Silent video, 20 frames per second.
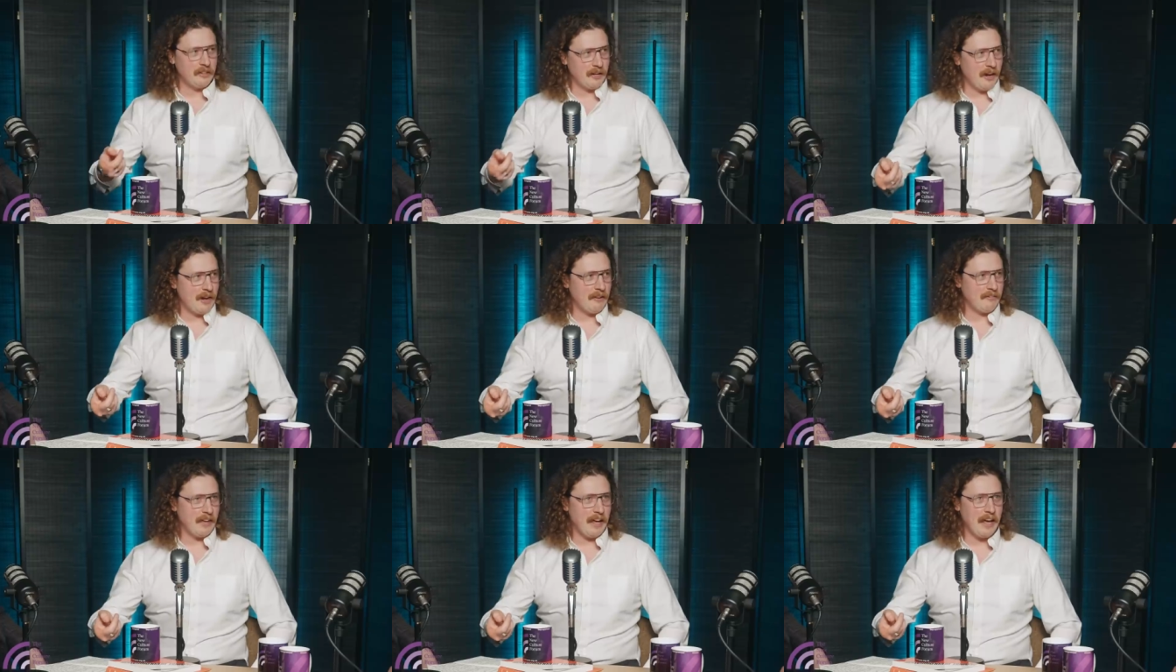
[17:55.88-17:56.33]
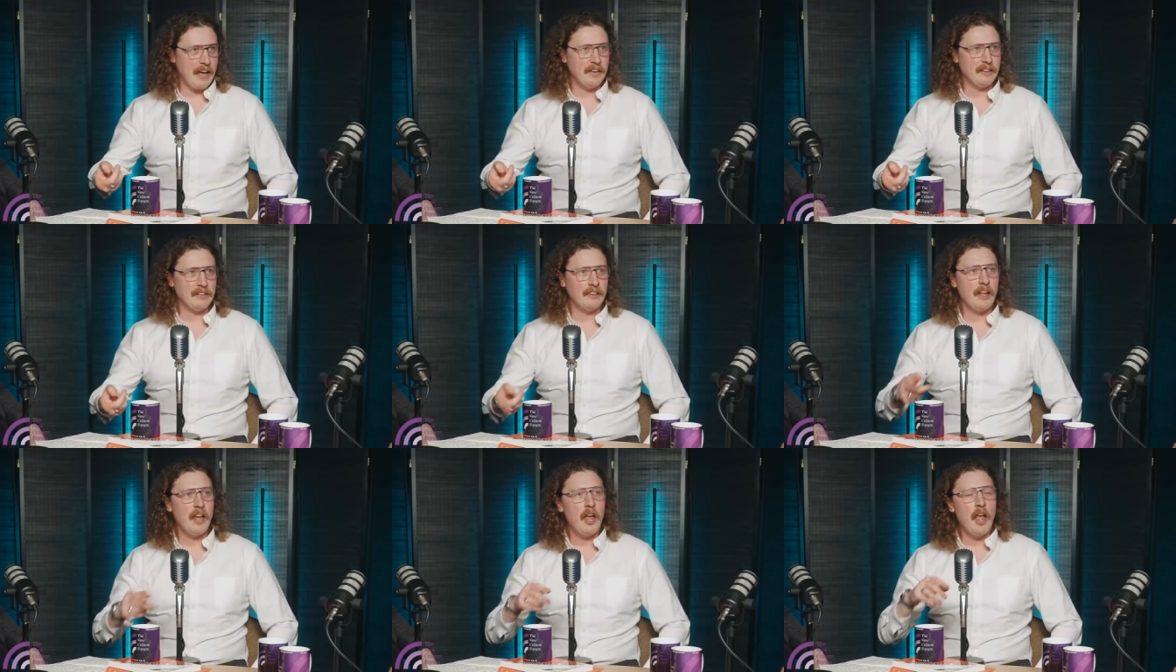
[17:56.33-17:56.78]
don't have a
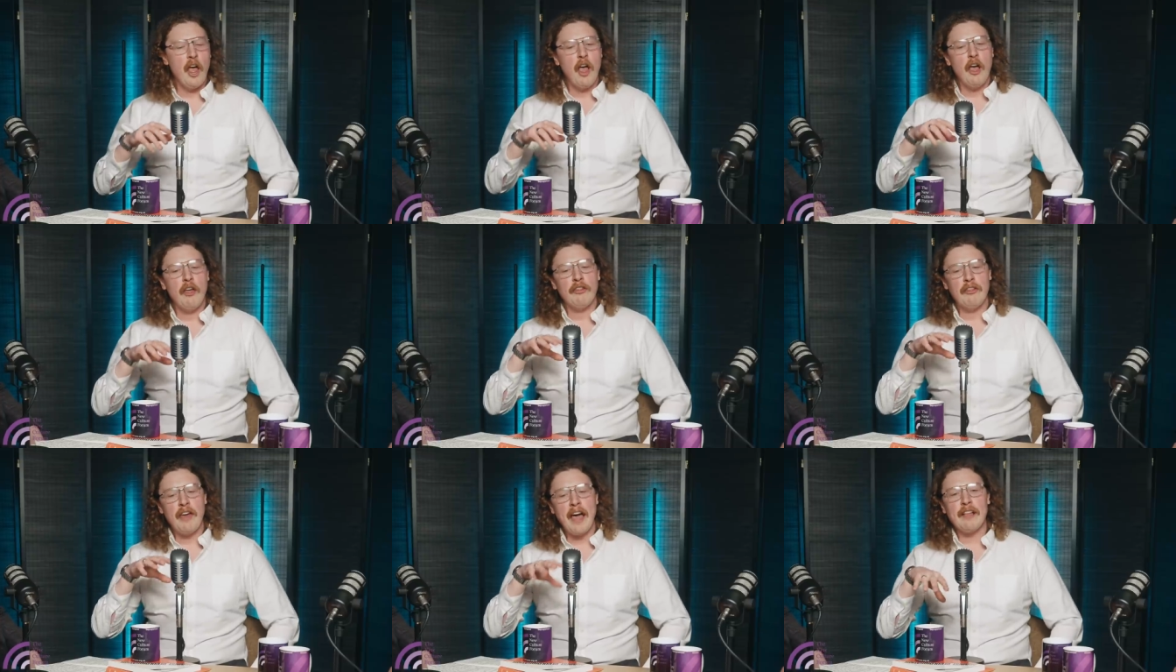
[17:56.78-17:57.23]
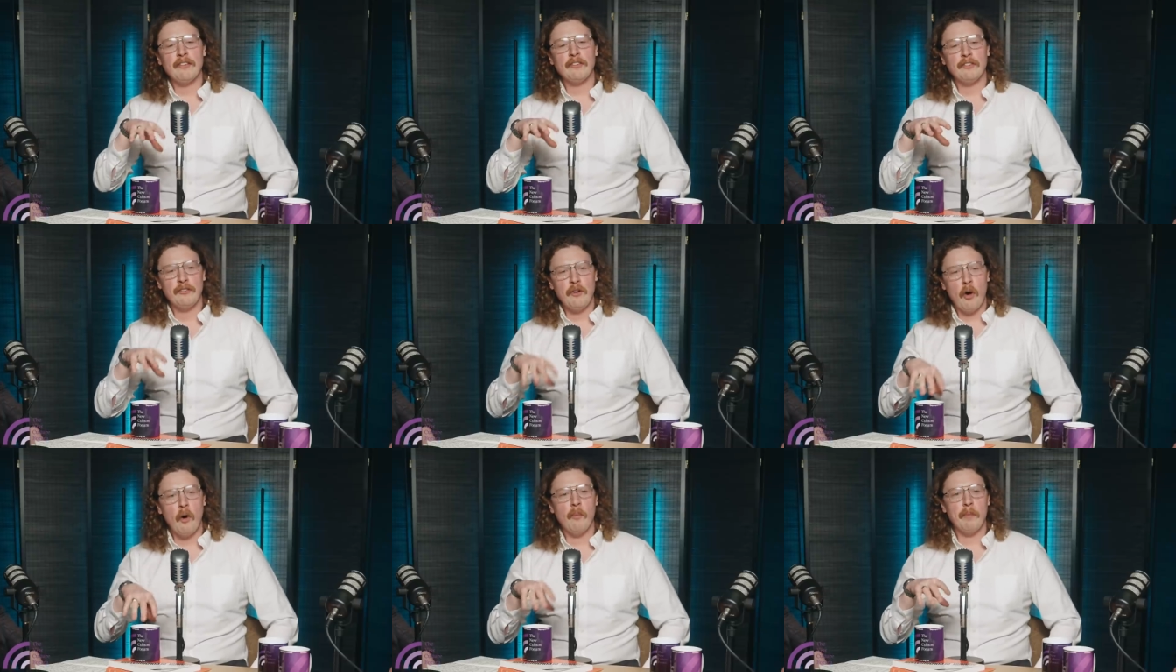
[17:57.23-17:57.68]
head. That's right.
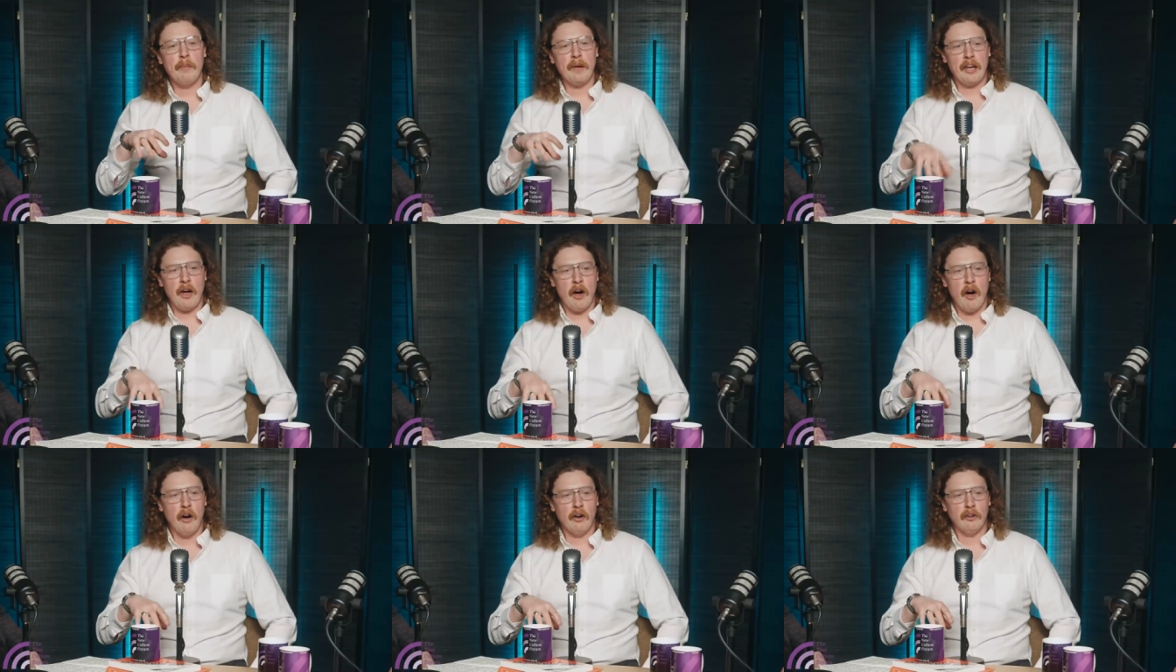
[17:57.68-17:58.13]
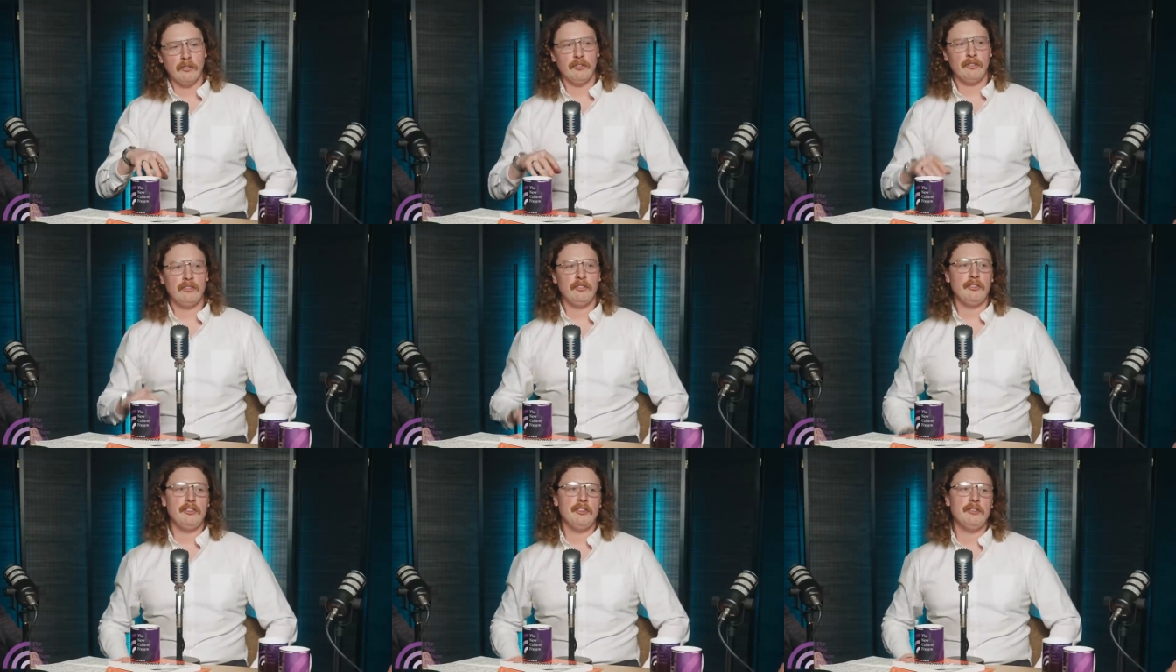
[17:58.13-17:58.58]
That's not
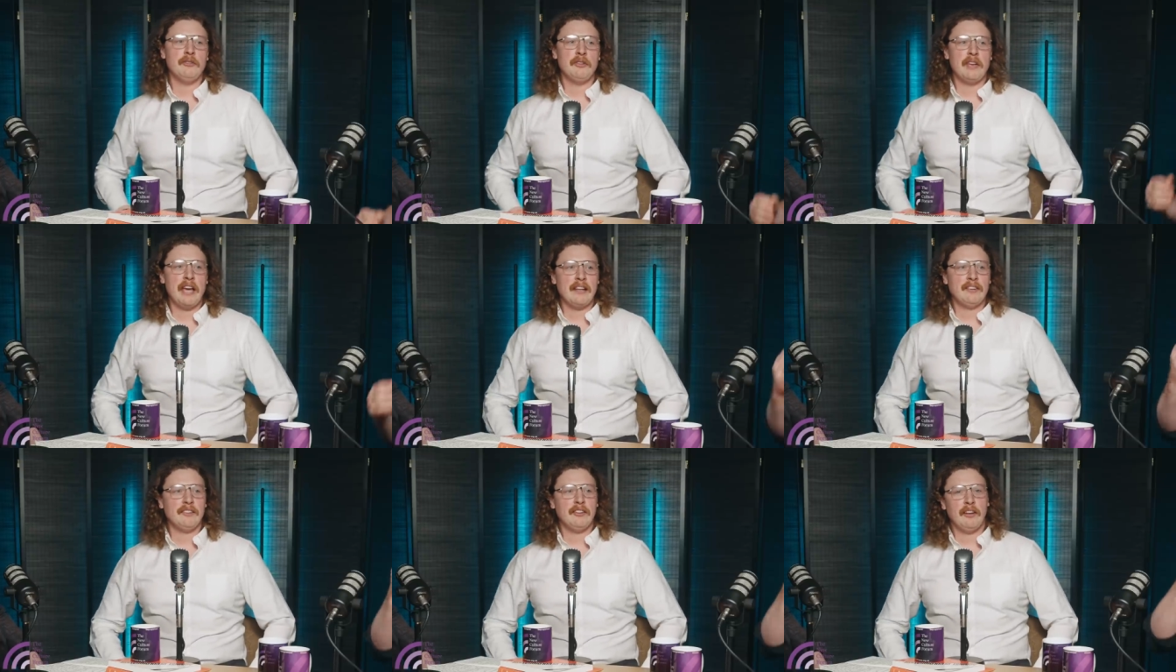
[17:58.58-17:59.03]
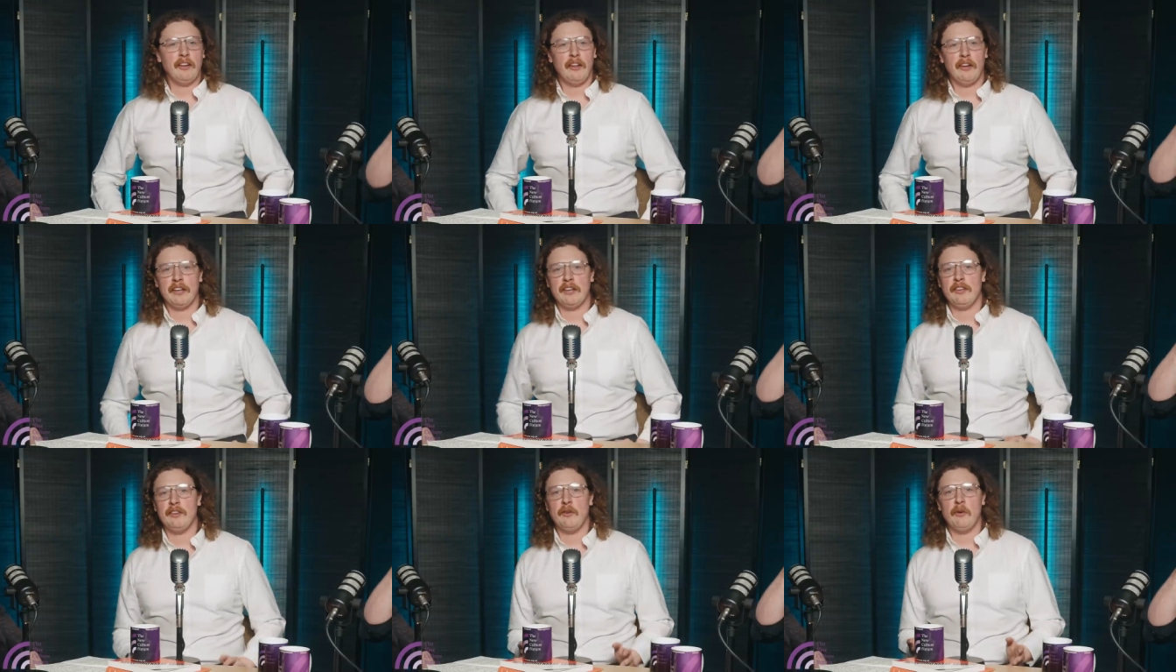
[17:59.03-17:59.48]
because you get to
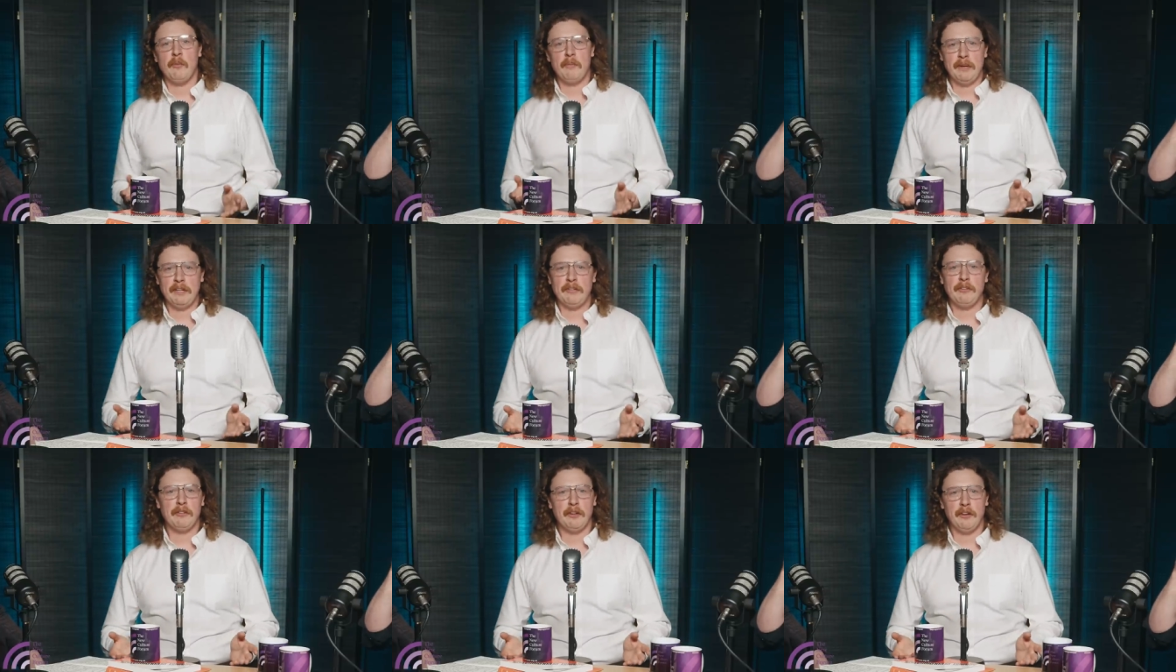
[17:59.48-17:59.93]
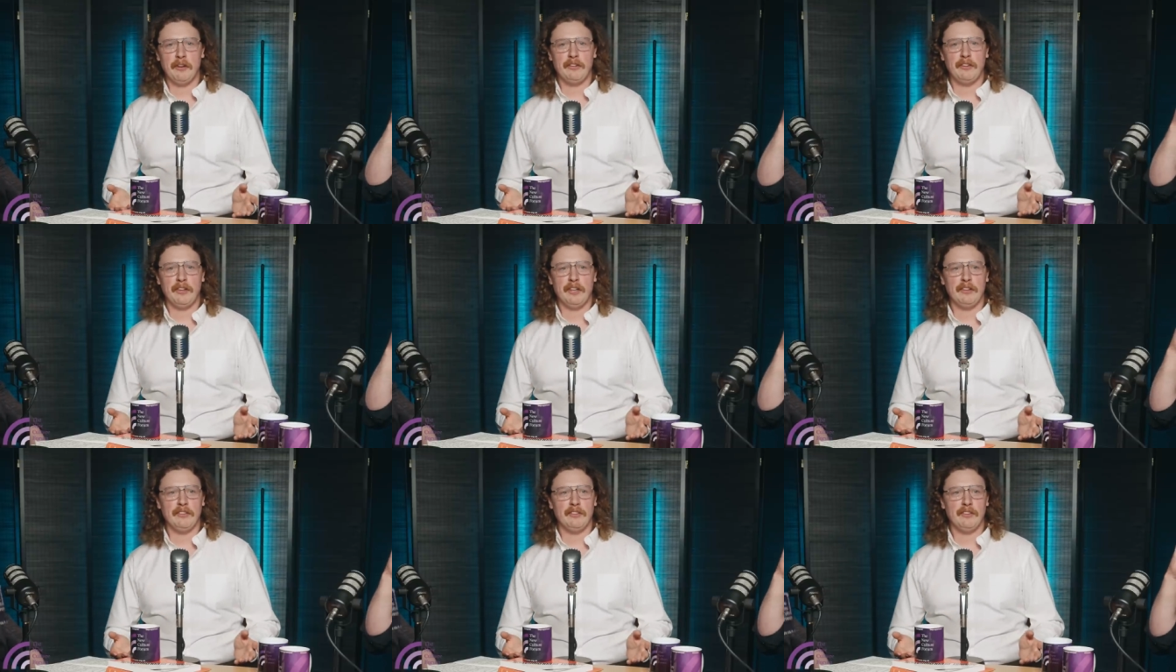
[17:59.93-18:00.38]
like your mid
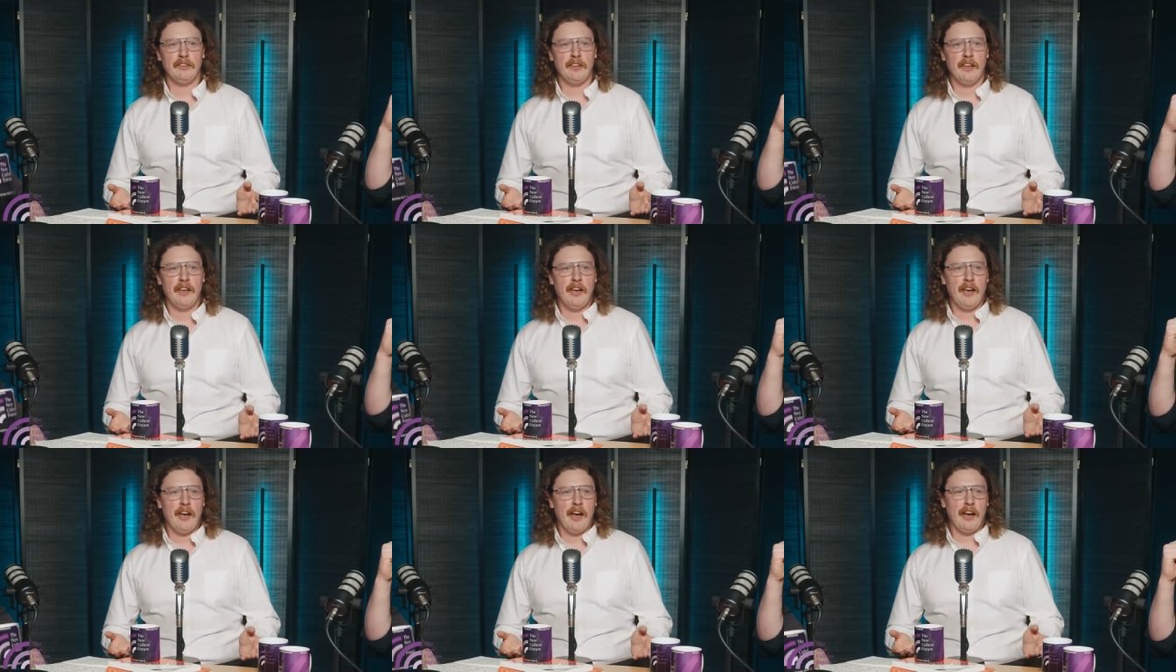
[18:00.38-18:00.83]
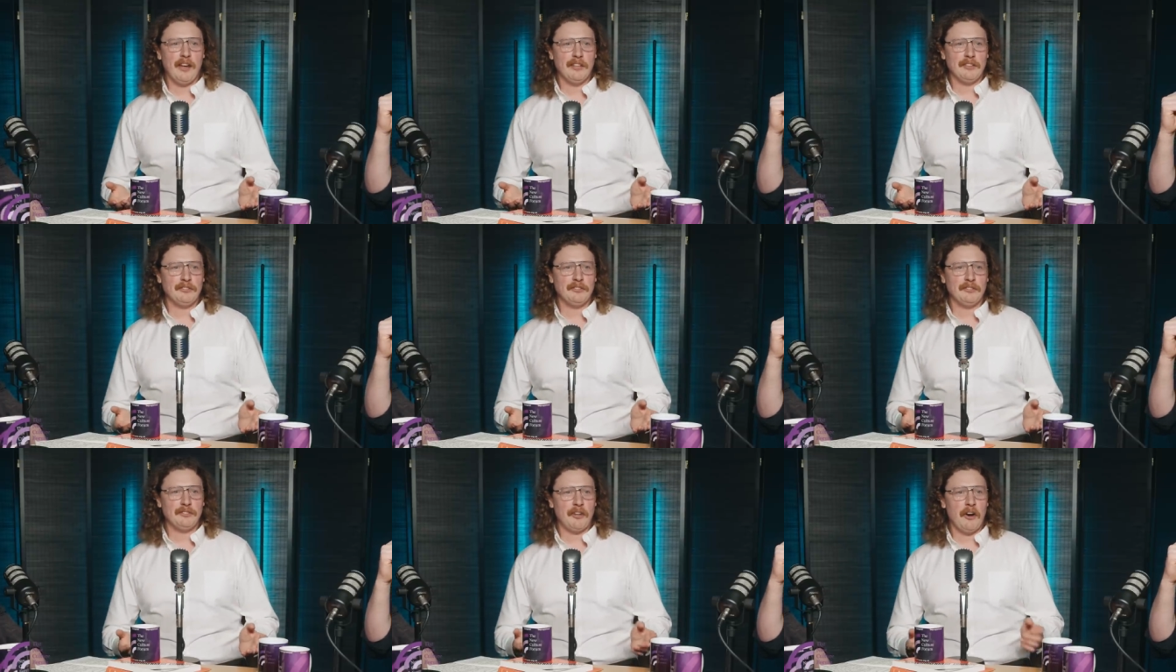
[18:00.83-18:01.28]
30s
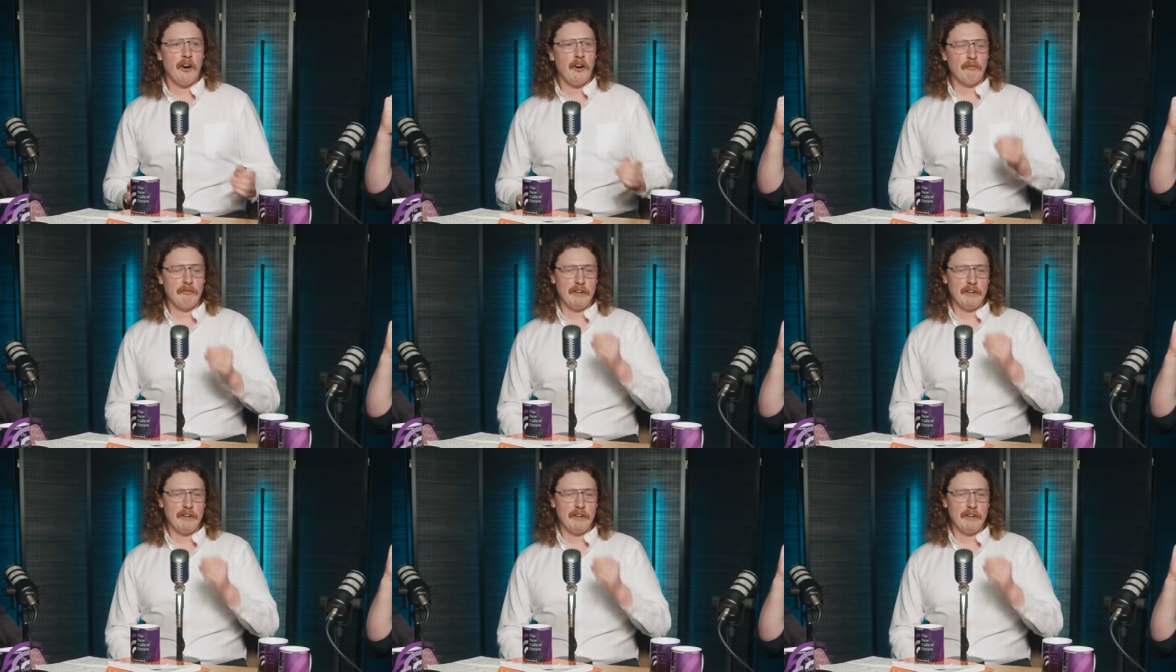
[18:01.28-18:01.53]
and start